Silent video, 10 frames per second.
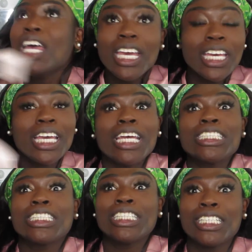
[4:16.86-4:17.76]
it
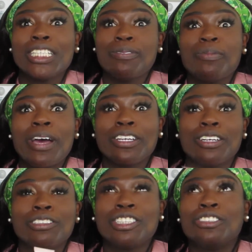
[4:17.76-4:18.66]
has literally been my
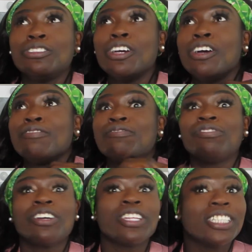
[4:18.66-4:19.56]
go-to
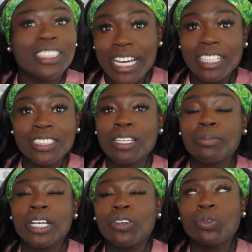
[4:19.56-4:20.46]
for the entire
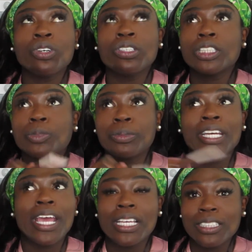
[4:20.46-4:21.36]
summer. Well,
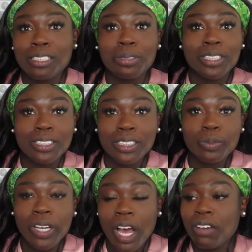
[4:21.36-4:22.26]
spring and summer, because it's
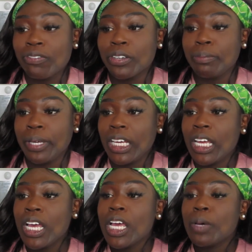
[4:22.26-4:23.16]
been hot for a
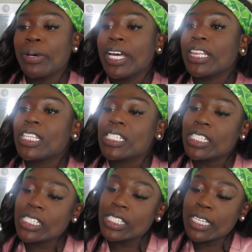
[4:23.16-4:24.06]
minute. But this
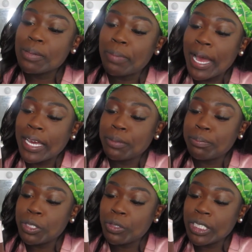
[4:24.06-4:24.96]
is the Bite
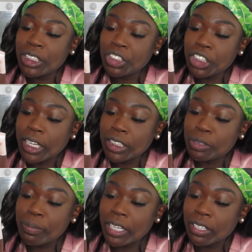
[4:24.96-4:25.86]
Beauty
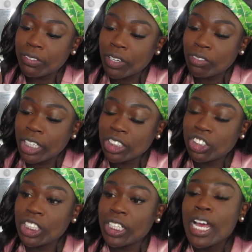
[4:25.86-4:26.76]
Changemaker
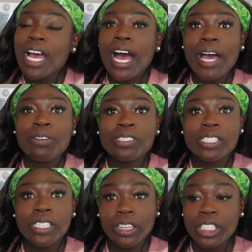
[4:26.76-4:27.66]
foundation. I was
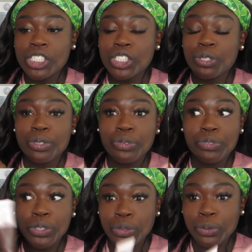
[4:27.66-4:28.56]
sent this to
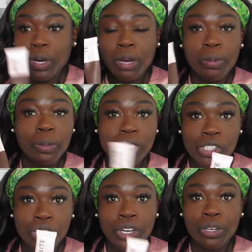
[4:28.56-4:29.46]
review a couple of
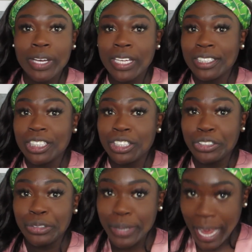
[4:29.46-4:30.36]
months ago, and
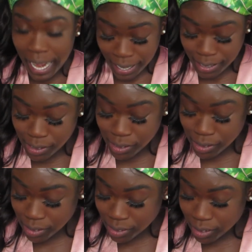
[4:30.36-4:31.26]
you
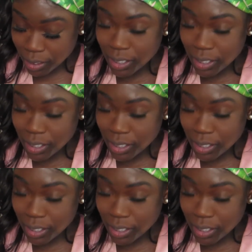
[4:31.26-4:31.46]
guys,